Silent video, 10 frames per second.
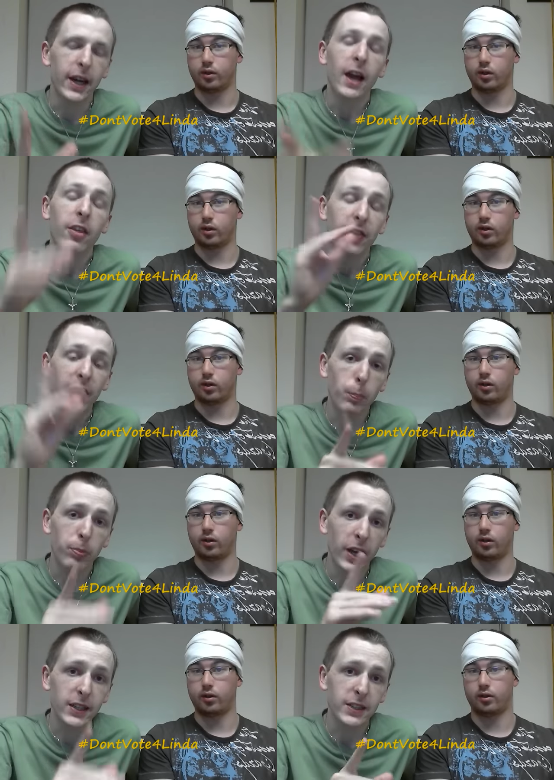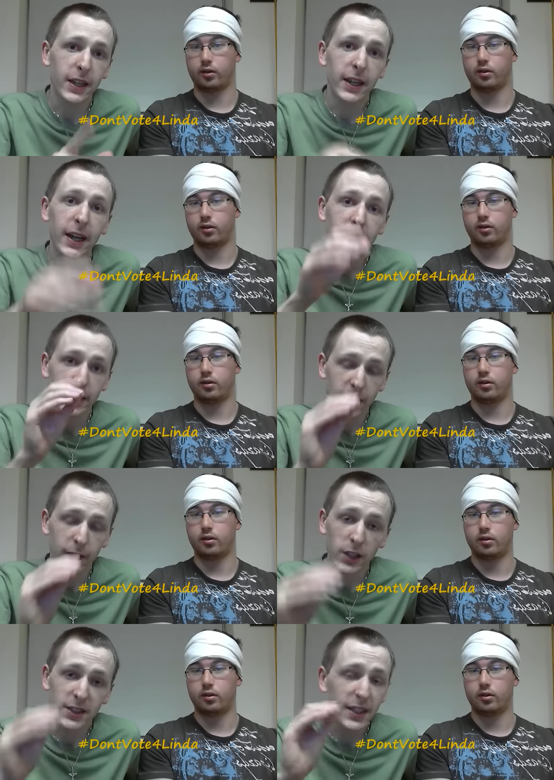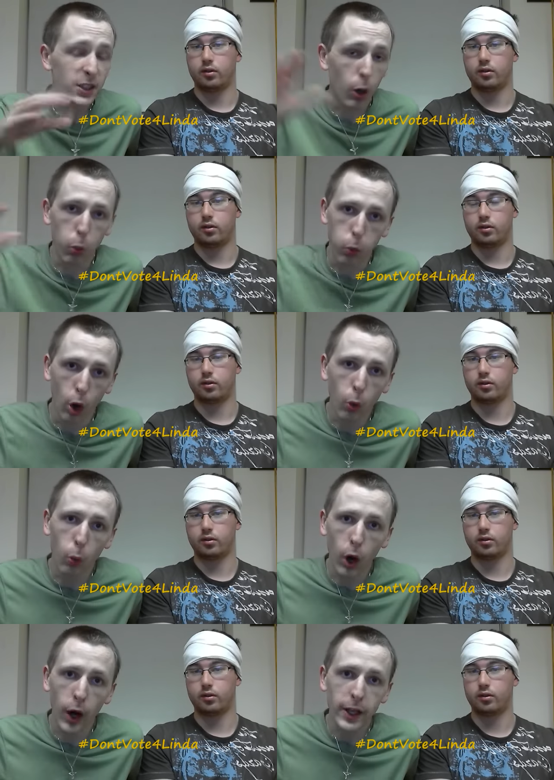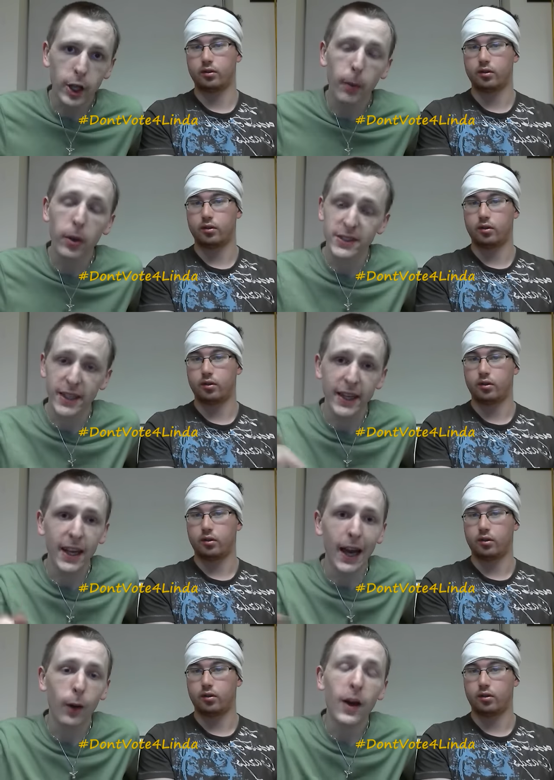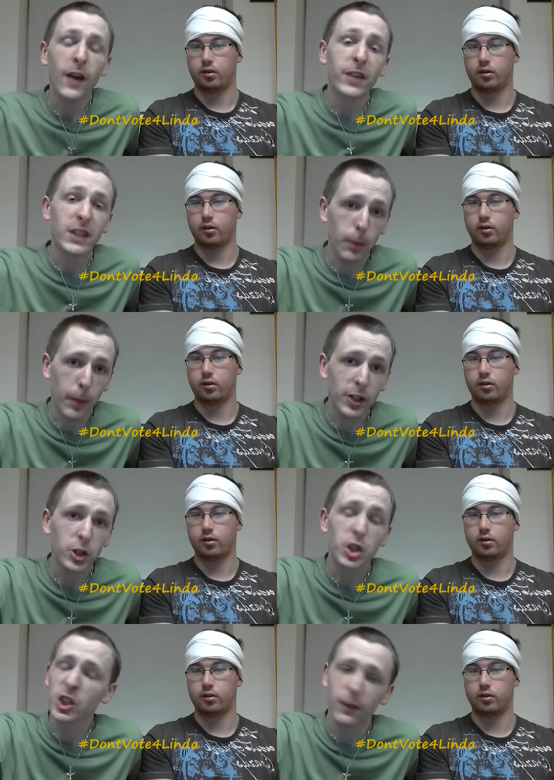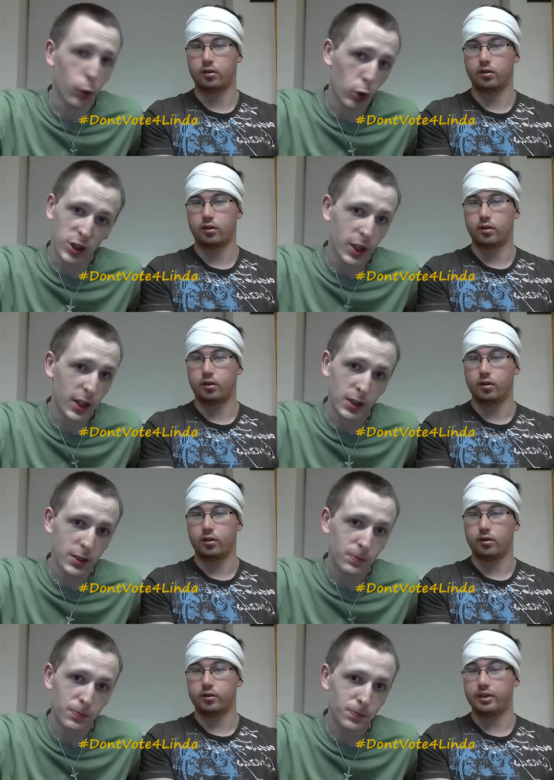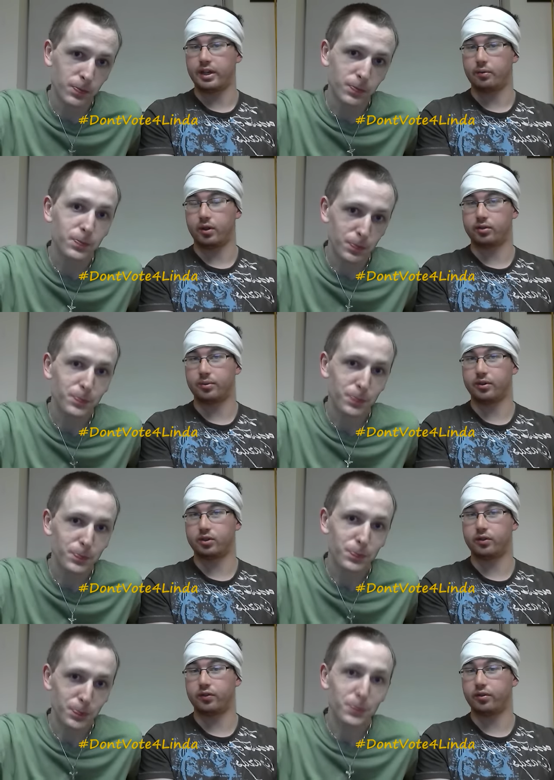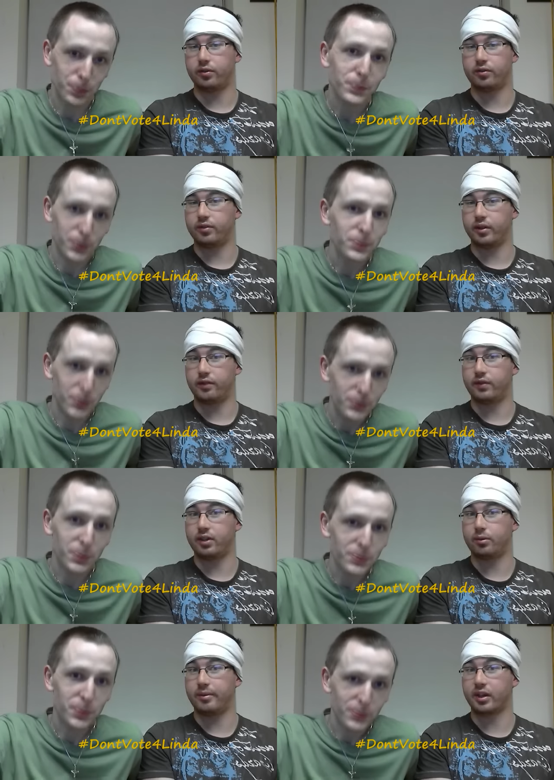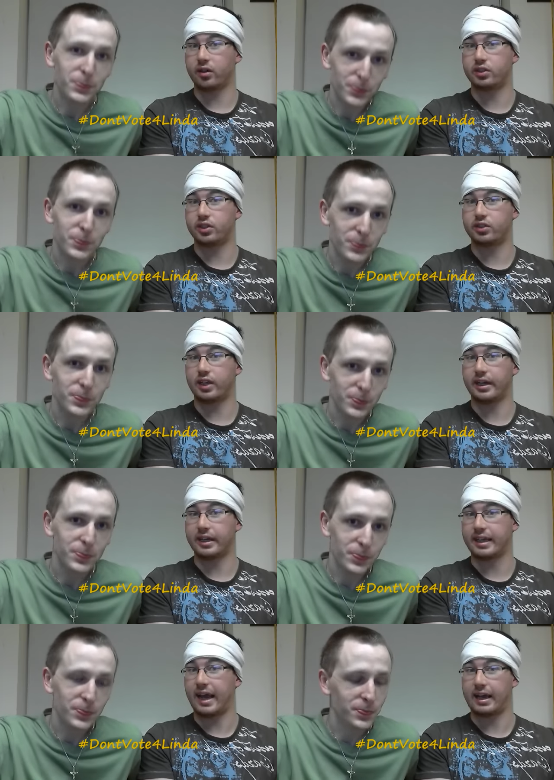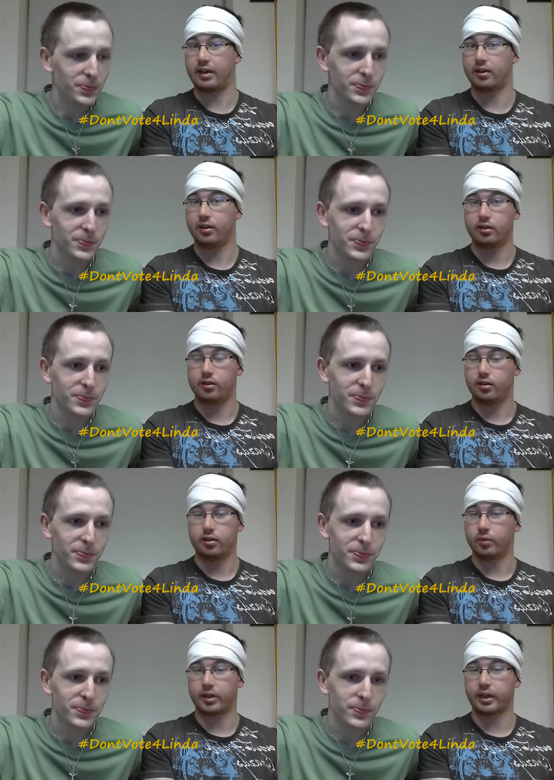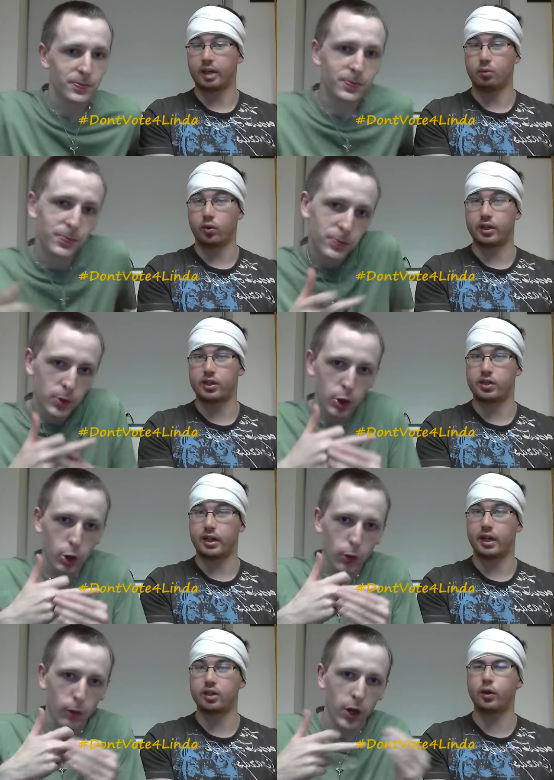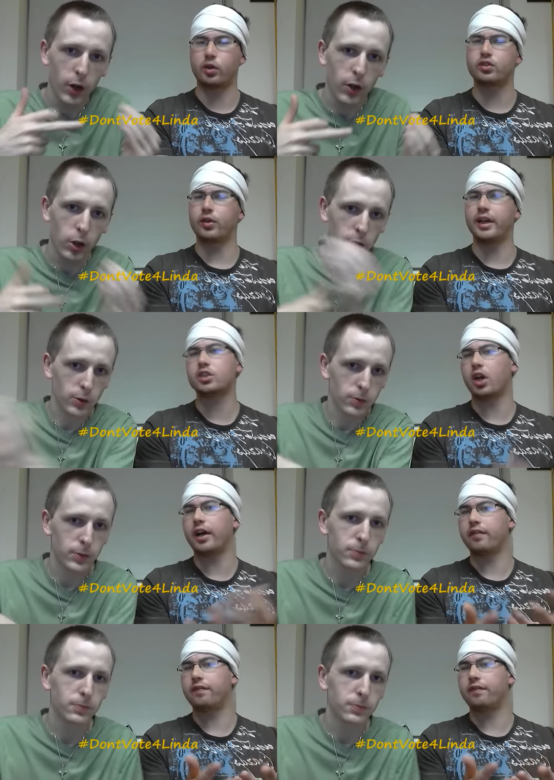Speaker 1: it? The thing that breaks it is, if I said this a long while ago, I'm going to say it now. Vince McMahon, just divorce her.
Speaker 2: Yeah, well, to be honest with you, if Linda McMahon goes into Senate again, we're going to get more of this shit. And to be honest with you, it's kind